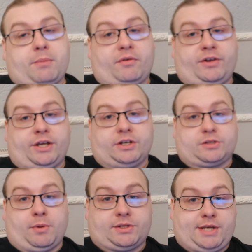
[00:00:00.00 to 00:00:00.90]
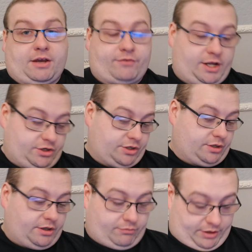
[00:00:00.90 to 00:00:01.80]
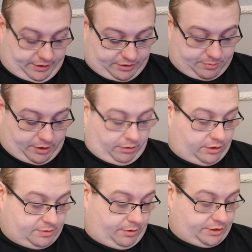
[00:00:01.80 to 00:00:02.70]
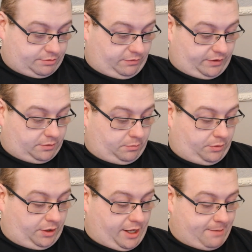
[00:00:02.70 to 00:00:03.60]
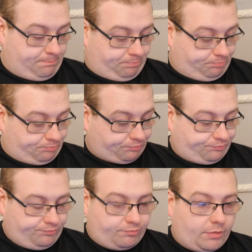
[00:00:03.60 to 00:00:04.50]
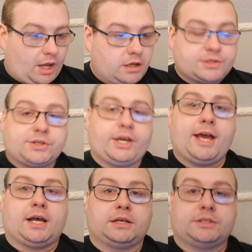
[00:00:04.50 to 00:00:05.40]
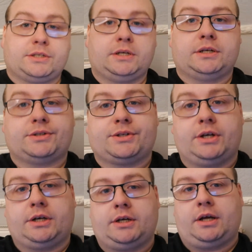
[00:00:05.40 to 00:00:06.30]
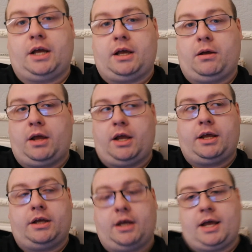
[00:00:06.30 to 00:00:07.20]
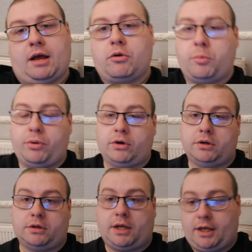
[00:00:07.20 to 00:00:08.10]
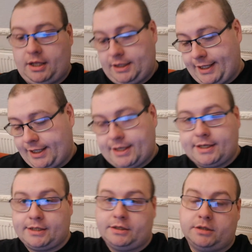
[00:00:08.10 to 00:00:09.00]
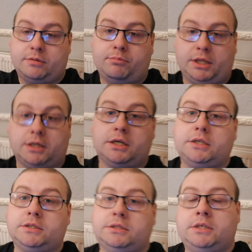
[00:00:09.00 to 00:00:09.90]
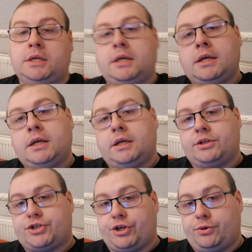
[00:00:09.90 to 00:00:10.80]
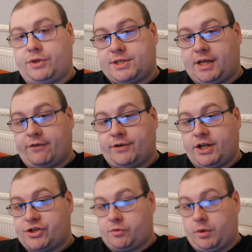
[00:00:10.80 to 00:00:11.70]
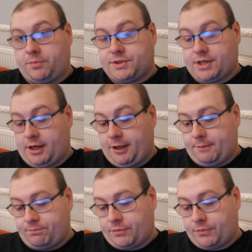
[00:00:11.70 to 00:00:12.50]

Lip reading: my videos about TF Nation, to be honest with you. But, So I will put a link below to the TF Nation website.